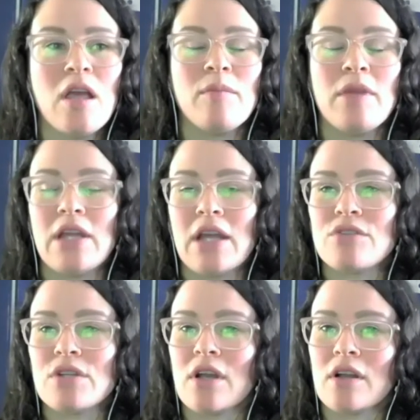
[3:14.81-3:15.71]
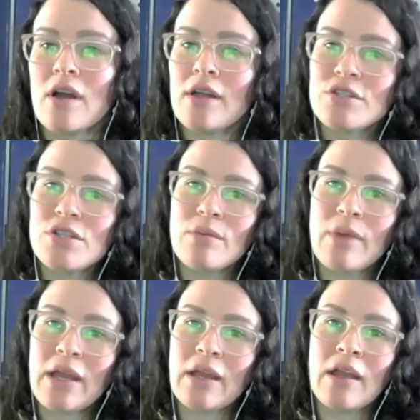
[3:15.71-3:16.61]
pediatric oncology
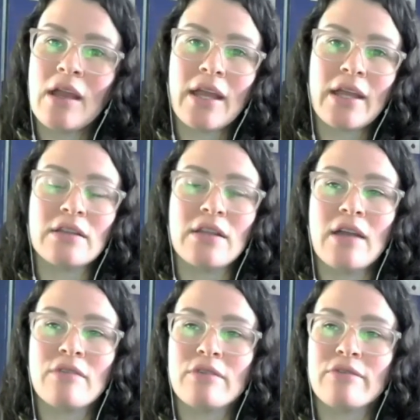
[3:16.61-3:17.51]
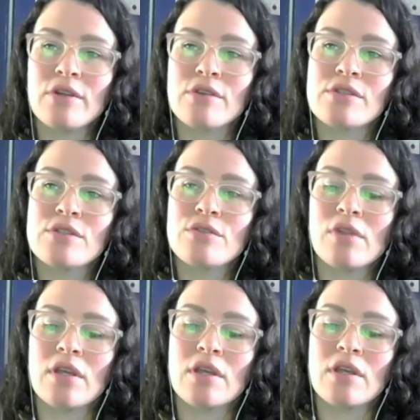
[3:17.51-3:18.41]
wing. I get a lot of referrals to the